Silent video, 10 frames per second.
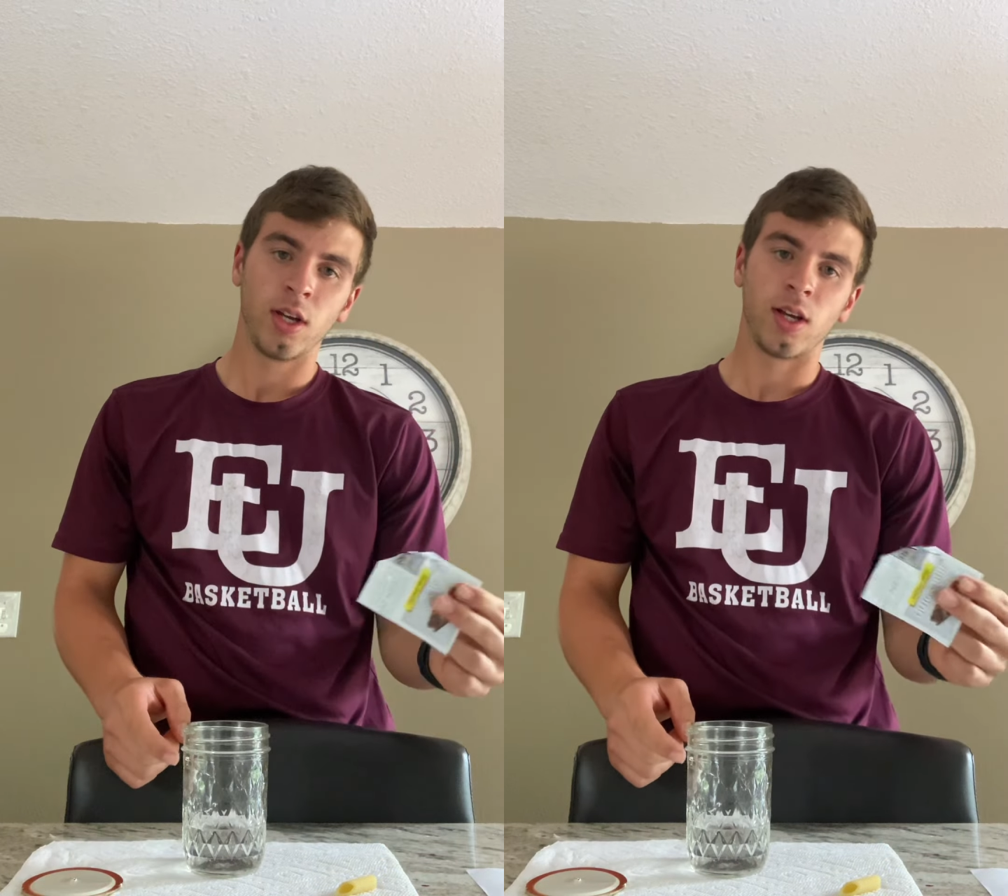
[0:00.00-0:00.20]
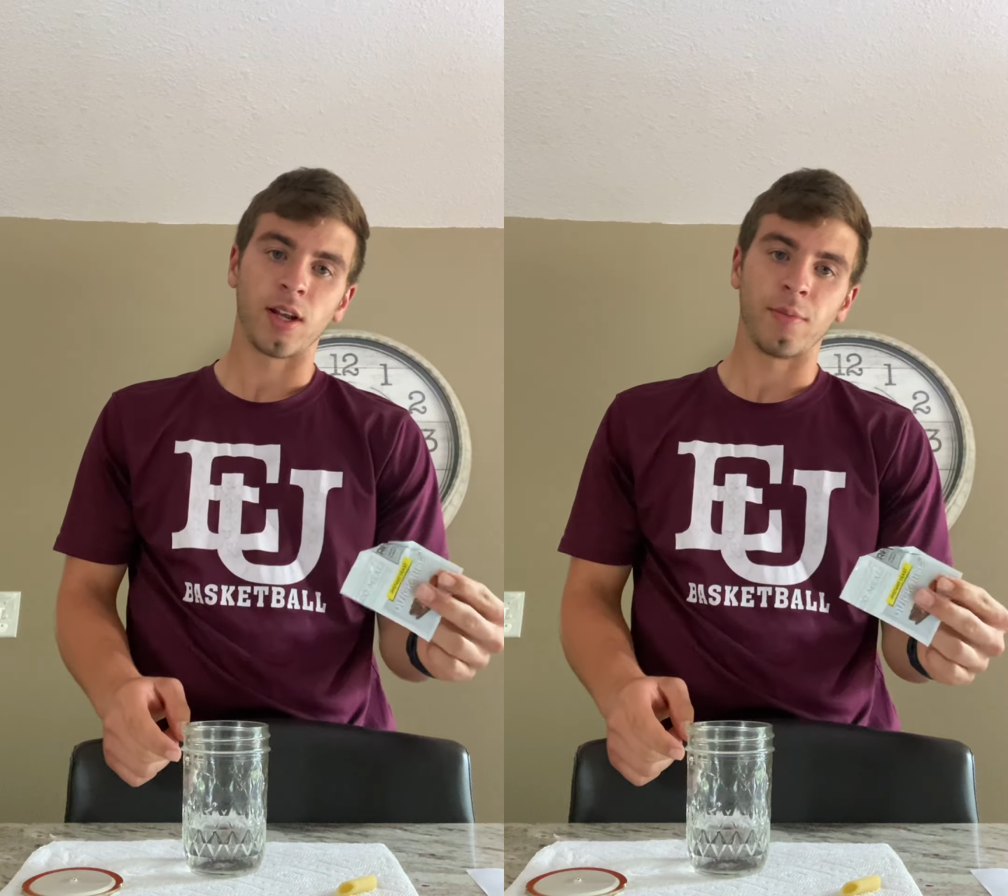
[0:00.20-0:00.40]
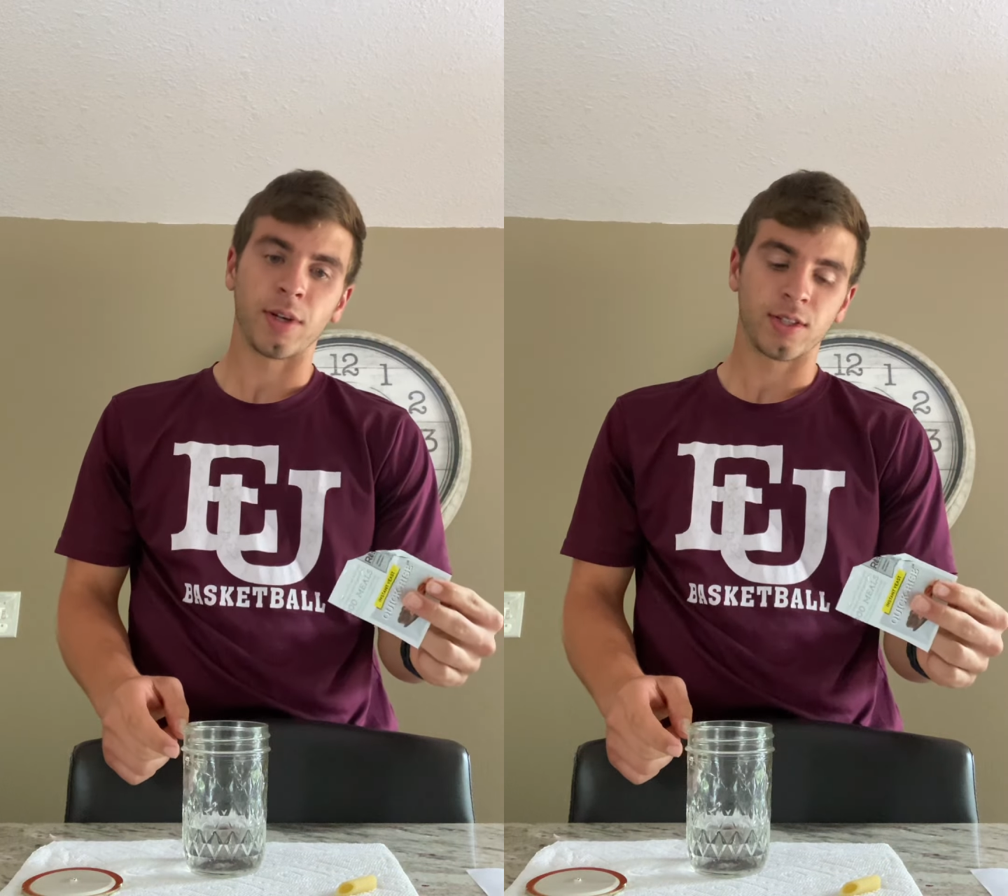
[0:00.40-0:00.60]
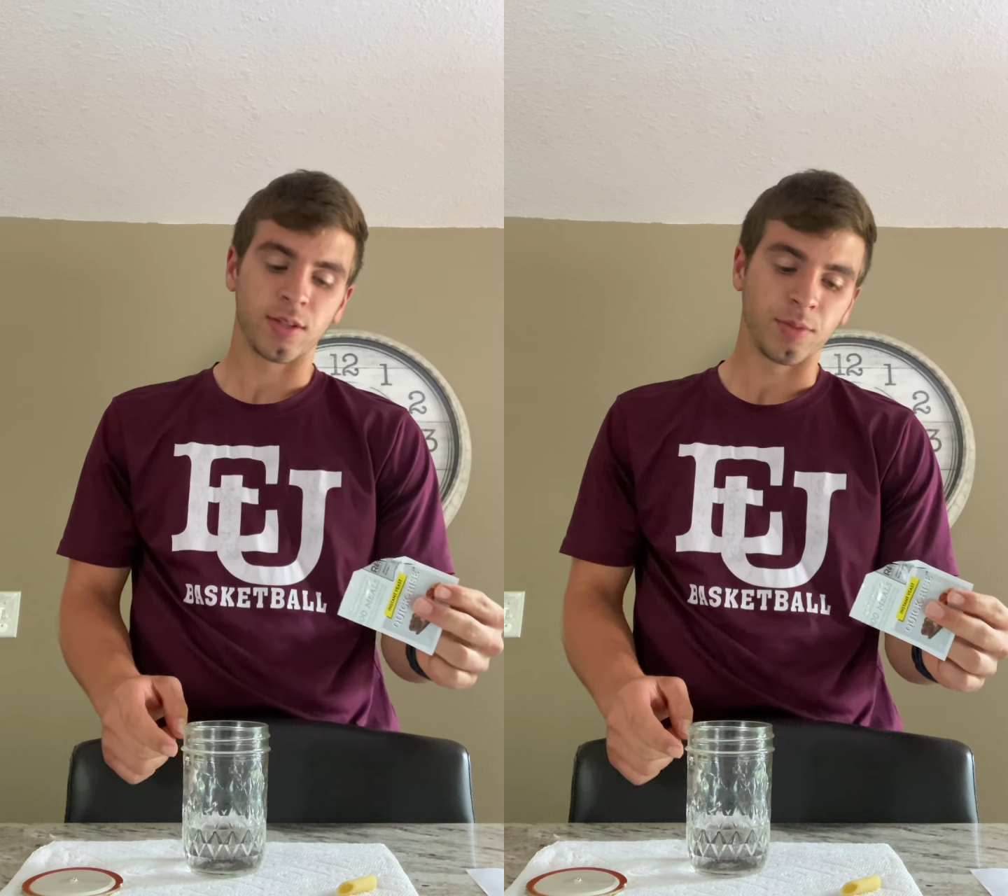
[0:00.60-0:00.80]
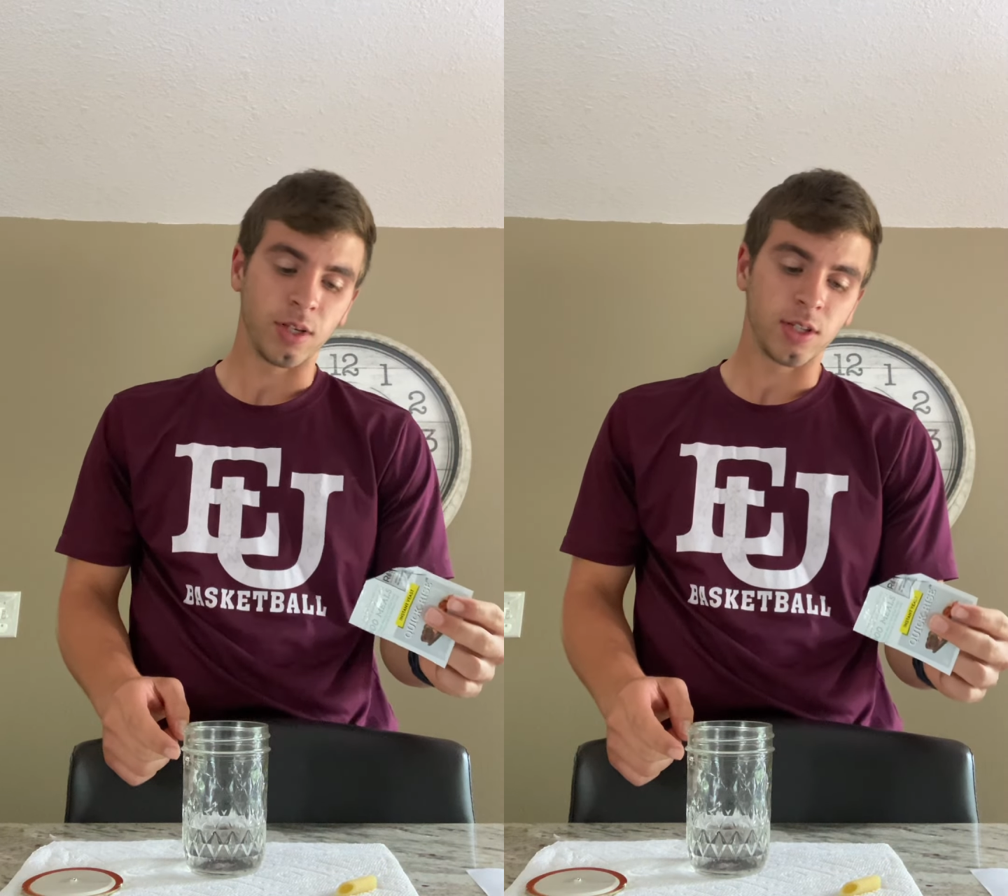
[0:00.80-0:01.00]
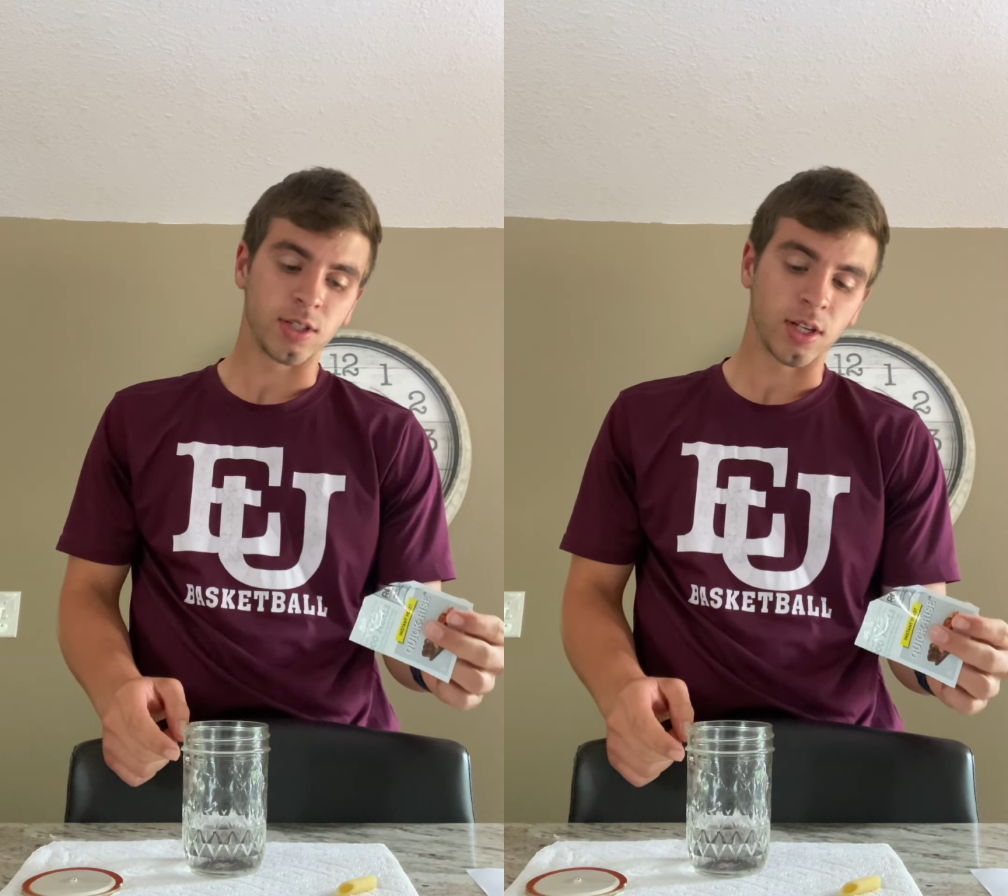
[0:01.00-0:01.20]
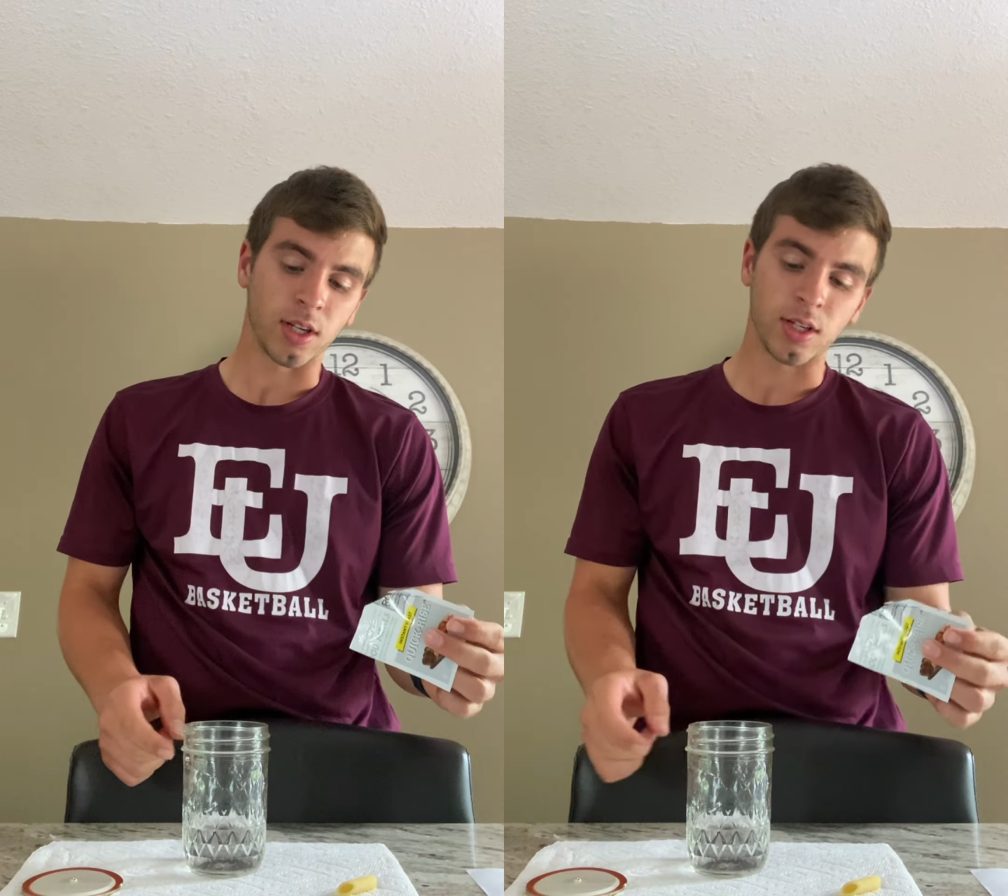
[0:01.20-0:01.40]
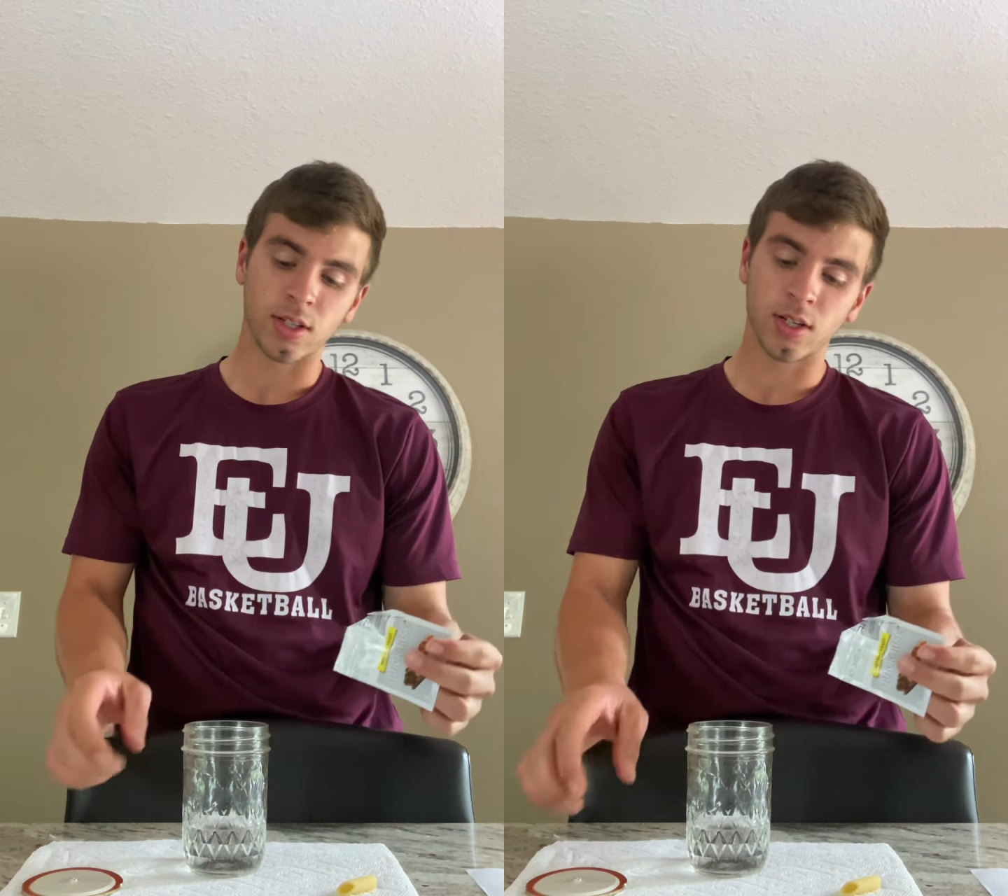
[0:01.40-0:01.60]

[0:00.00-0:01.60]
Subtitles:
and I mix some yeast in it.